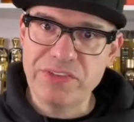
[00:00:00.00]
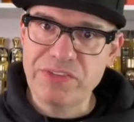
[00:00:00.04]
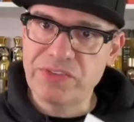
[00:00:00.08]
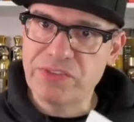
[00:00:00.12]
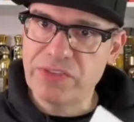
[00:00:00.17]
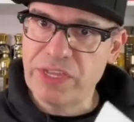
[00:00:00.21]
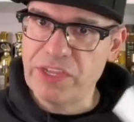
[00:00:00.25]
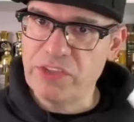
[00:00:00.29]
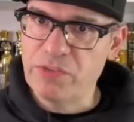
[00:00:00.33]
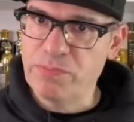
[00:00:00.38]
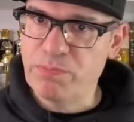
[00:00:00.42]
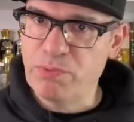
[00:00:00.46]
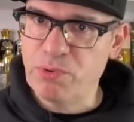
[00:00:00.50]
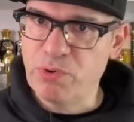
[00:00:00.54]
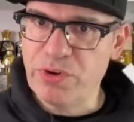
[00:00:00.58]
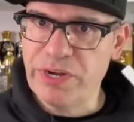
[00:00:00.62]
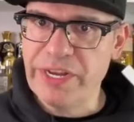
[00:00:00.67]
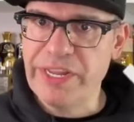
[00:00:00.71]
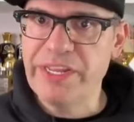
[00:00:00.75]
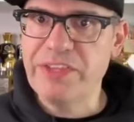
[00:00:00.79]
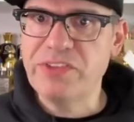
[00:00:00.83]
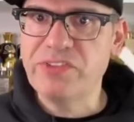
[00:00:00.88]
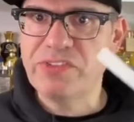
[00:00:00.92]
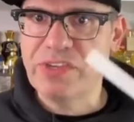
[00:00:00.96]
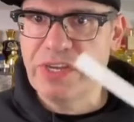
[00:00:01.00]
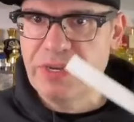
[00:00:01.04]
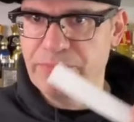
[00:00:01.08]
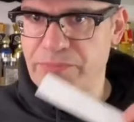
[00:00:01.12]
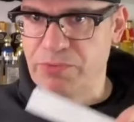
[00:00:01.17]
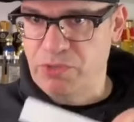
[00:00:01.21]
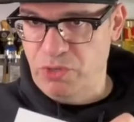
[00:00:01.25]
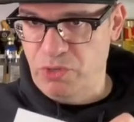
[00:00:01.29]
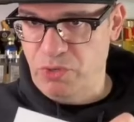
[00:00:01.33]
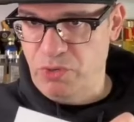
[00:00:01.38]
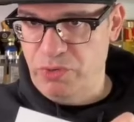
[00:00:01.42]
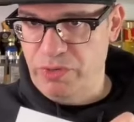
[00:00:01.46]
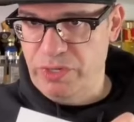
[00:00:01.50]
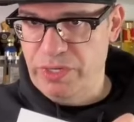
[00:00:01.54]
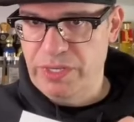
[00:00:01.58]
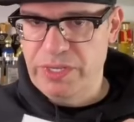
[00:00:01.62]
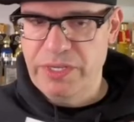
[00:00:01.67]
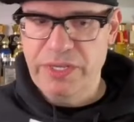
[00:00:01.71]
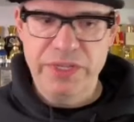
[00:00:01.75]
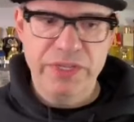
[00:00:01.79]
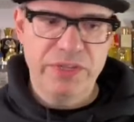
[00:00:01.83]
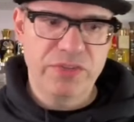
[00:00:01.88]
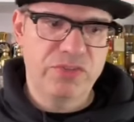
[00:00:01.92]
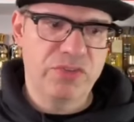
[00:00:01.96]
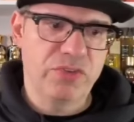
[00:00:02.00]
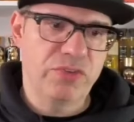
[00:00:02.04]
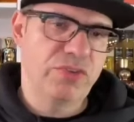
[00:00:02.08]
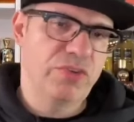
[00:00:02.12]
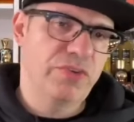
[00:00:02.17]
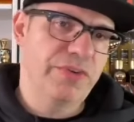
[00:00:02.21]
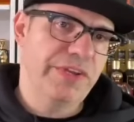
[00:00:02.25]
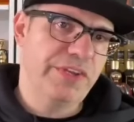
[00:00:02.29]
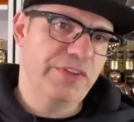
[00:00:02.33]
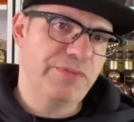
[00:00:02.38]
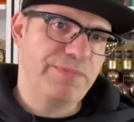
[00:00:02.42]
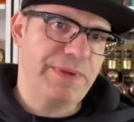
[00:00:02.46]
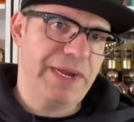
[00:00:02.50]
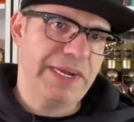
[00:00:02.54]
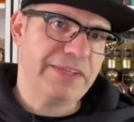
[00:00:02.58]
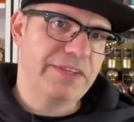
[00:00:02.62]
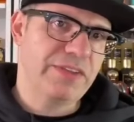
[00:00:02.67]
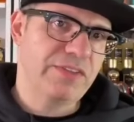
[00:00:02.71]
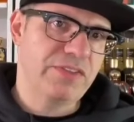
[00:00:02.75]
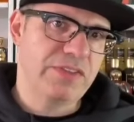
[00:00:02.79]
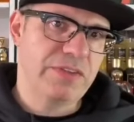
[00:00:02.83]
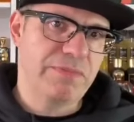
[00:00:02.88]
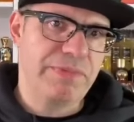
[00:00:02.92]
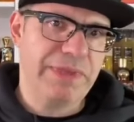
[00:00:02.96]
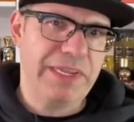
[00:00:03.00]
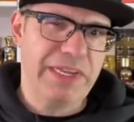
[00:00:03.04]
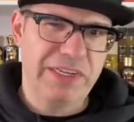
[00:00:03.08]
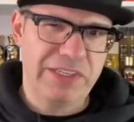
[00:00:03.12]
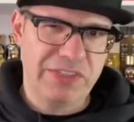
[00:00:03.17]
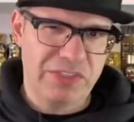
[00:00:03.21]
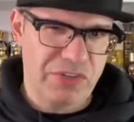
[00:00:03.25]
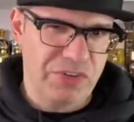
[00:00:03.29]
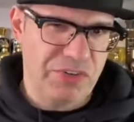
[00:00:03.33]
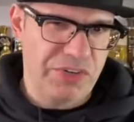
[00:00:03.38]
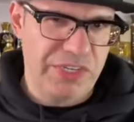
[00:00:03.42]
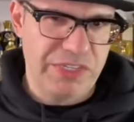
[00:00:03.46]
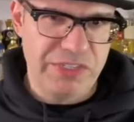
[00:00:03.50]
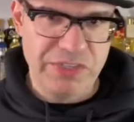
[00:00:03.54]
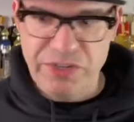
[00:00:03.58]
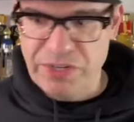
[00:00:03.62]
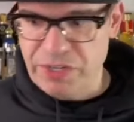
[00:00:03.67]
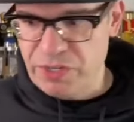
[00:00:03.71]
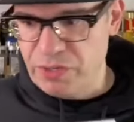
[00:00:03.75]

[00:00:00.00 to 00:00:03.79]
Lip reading: is pretty subdued. So don't expect this to be a dirty,